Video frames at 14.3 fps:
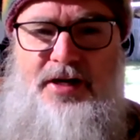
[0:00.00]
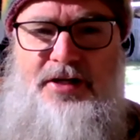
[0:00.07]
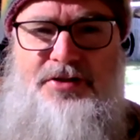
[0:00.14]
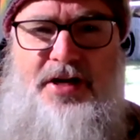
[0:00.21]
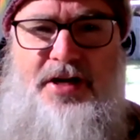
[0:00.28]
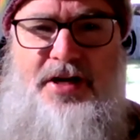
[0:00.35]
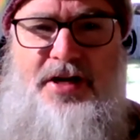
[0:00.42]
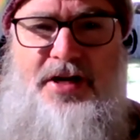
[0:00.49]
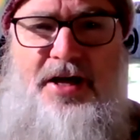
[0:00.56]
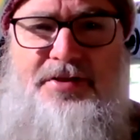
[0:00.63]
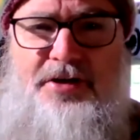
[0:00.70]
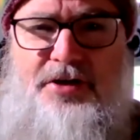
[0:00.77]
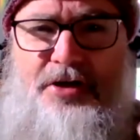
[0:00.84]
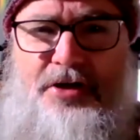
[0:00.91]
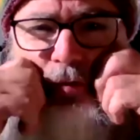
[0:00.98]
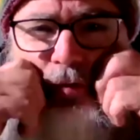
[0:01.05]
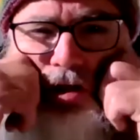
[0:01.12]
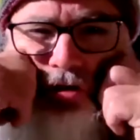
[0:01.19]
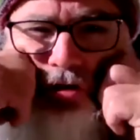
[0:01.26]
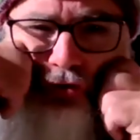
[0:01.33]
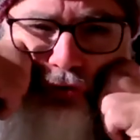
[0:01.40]
It has nothing to do with
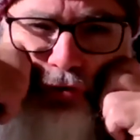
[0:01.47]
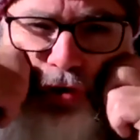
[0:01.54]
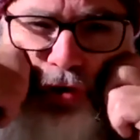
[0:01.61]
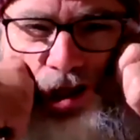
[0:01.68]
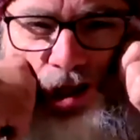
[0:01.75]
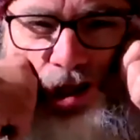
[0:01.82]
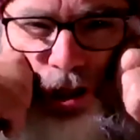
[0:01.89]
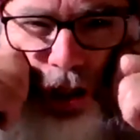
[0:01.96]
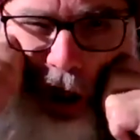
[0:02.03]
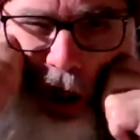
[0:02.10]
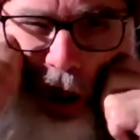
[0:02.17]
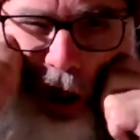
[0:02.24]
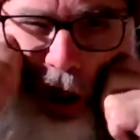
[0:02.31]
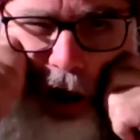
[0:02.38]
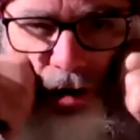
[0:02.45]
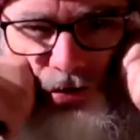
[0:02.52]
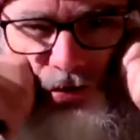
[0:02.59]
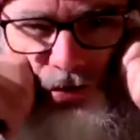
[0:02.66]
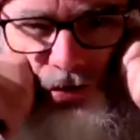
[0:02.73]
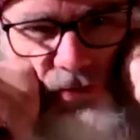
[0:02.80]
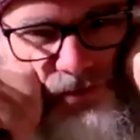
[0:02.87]
these wrinkly old
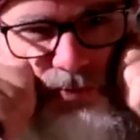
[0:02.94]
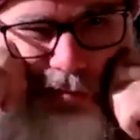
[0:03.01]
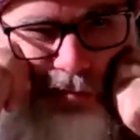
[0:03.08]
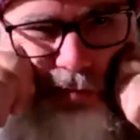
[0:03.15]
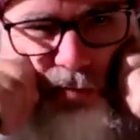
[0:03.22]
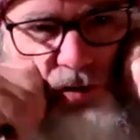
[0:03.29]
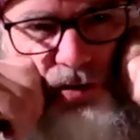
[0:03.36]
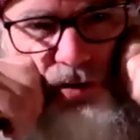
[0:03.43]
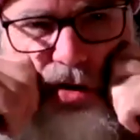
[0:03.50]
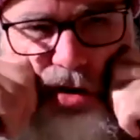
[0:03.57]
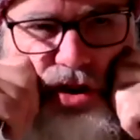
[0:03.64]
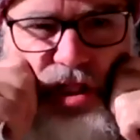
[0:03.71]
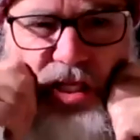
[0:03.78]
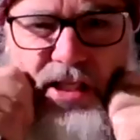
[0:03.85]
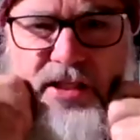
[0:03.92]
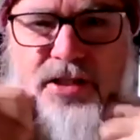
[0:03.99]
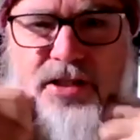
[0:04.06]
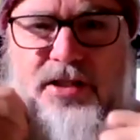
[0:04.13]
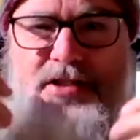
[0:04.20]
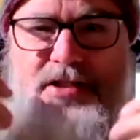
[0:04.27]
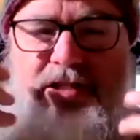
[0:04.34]

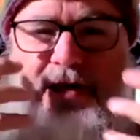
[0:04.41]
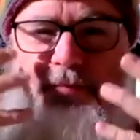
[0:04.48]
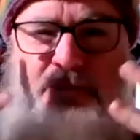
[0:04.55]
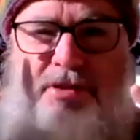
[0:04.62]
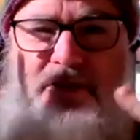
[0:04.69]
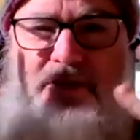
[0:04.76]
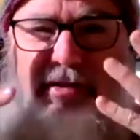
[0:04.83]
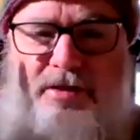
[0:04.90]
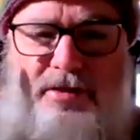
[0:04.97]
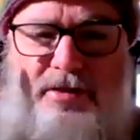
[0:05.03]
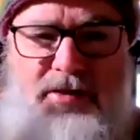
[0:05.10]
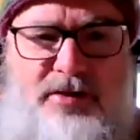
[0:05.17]
things that seem to...